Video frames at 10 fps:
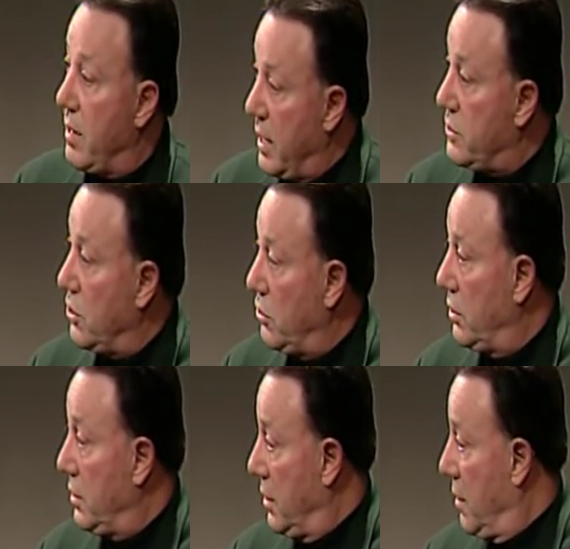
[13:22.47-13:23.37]
and that's a
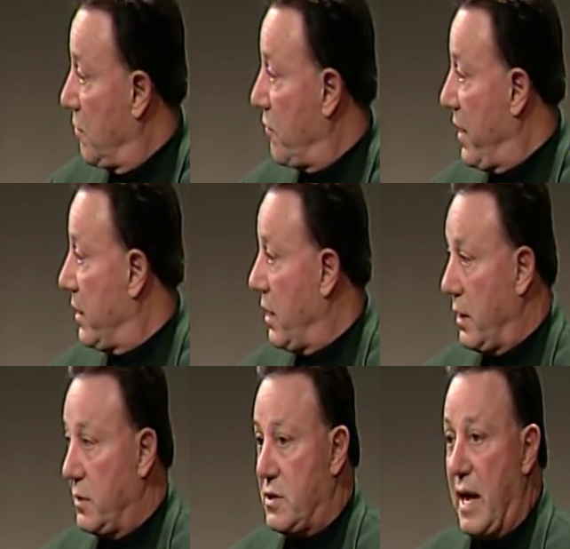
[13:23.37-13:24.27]
good feeling.
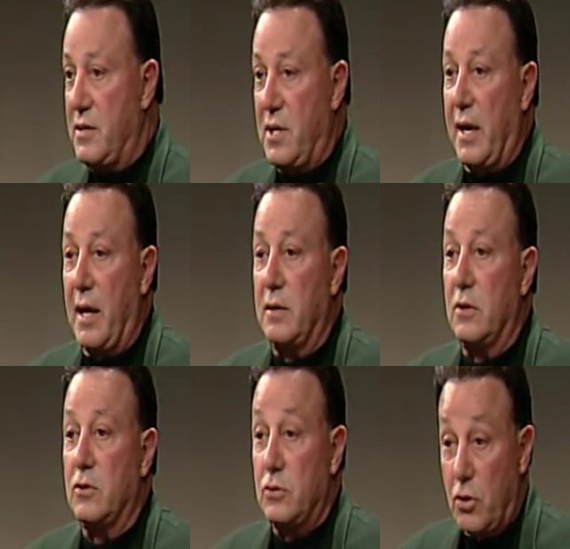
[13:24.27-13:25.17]
It's nice to get a
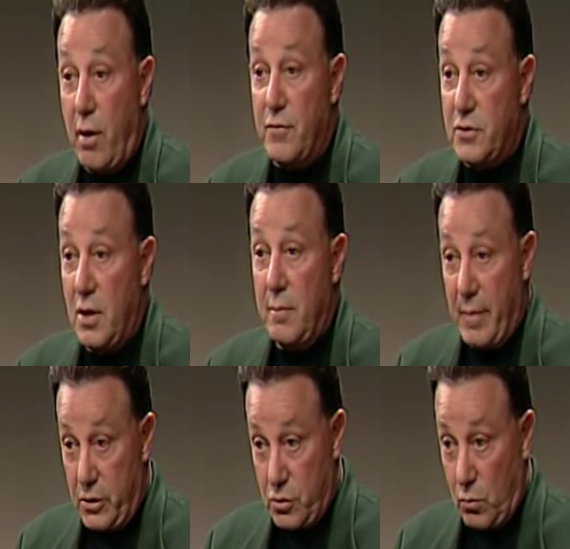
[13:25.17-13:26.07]
little nervous,
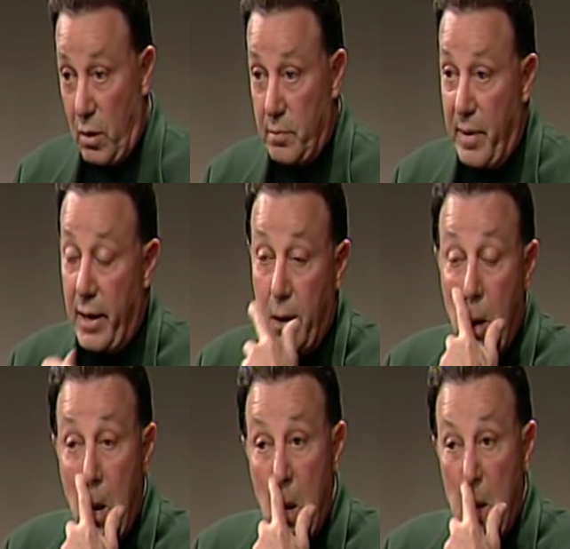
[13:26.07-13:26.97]
makes your work better.
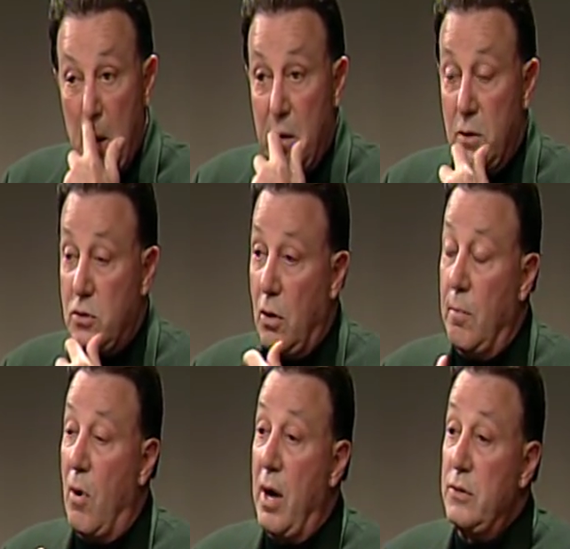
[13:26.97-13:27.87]
So
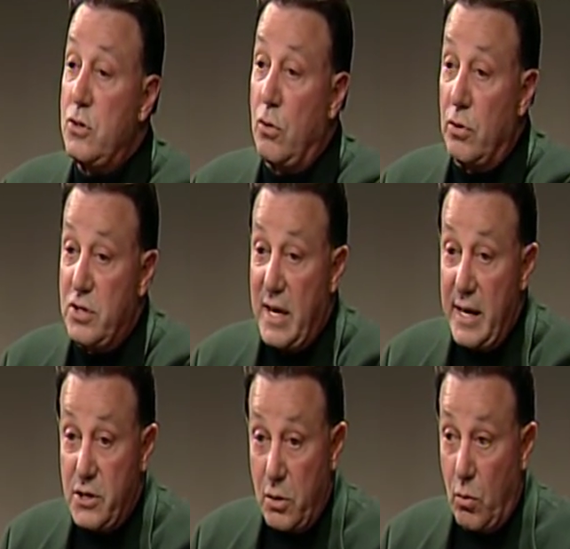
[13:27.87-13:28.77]
Martin
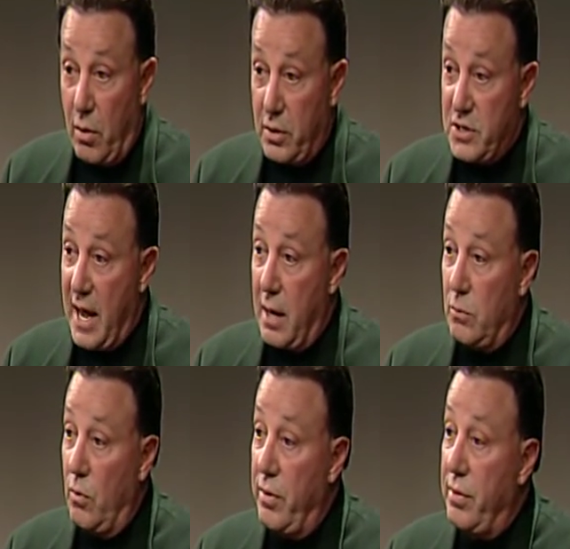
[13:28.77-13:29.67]
Scorsese walks out
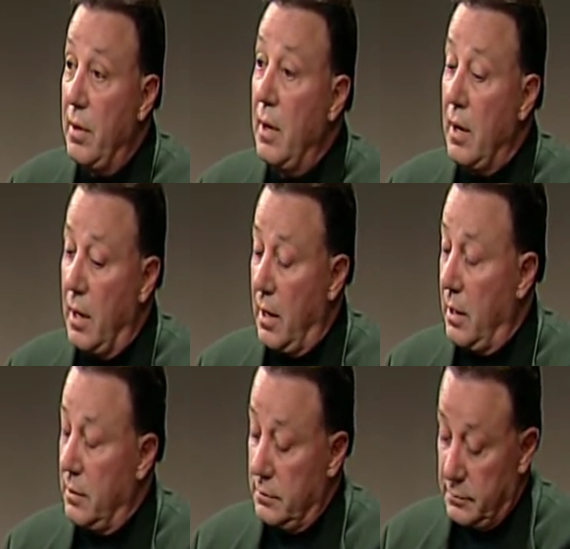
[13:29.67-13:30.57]
with,
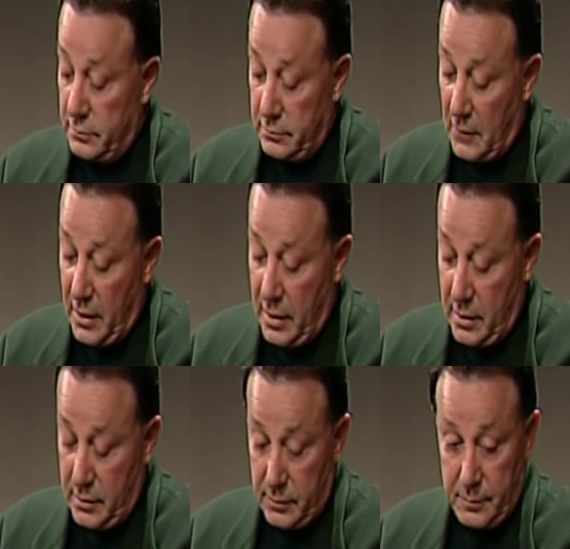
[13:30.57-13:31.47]
uh,
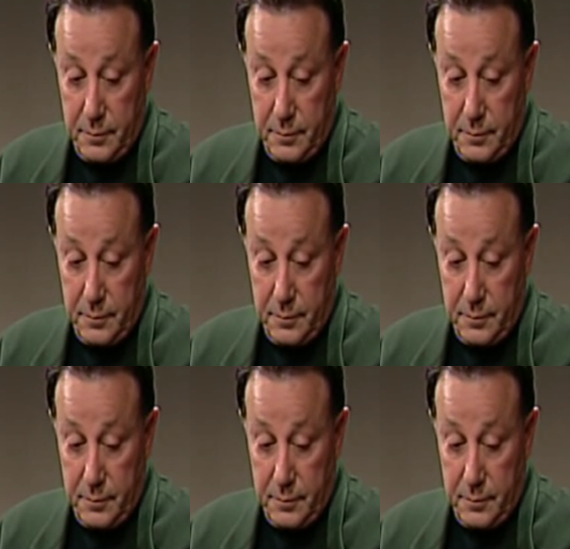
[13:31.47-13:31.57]
uh,